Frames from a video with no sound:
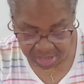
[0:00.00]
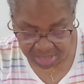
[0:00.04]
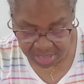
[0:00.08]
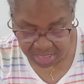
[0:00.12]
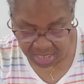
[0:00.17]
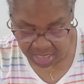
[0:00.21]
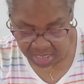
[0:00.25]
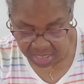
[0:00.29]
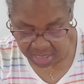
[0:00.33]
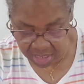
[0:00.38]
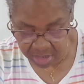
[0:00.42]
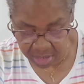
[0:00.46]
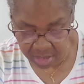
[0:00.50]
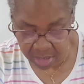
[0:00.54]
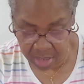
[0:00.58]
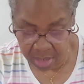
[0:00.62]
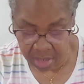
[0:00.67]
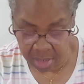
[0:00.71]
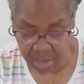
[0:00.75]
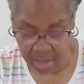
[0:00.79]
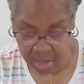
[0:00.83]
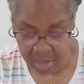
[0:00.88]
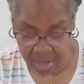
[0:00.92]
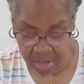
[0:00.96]
saying
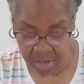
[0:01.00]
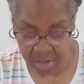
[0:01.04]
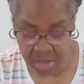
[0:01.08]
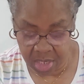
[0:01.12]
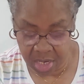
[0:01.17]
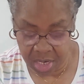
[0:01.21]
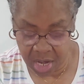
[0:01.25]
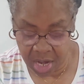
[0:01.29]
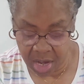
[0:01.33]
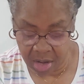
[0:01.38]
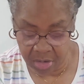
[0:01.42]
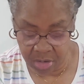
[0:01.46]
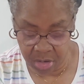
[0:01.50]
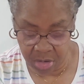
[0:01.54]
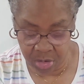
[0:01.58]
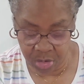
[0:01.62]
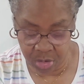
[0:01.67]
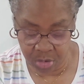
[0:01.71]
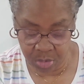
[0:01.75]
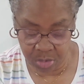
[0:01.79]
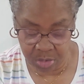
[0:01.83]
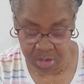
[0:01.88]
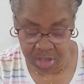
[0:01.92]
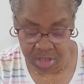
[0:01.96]
that I
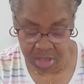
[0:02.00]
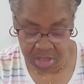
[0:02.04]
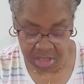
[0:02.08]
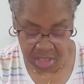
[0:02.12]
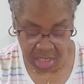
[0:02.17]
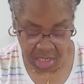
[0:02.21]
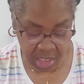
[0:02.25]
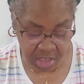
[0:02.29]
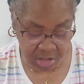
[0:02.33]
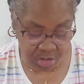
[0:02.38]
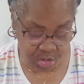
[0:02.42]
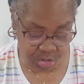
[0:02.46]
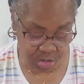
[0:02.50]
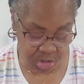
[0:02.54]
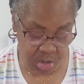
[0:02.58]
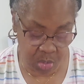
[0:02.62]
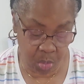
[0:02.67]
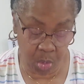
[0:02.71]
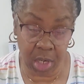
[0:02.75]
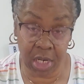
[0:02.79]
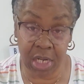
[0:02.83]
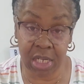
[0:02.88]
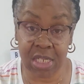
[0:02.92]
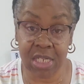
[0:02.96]
use, because it gives you
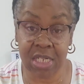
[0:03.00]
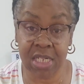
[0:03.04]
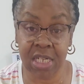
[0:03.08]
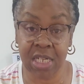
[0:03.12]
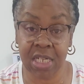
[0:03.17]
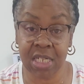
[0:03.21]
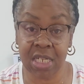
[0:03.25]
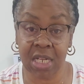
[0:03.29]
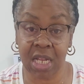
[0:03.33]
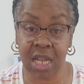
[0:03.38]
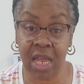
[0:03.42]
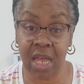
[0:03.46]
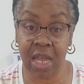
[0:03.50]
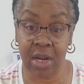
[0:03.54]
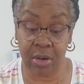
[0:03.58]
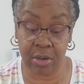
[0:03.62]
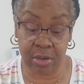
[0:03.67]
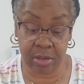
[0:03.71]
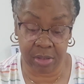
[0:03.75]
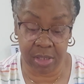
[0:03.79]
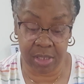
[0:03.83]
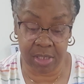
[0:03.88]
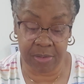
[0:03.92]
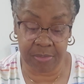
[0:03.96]
26
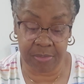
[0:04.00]
letters.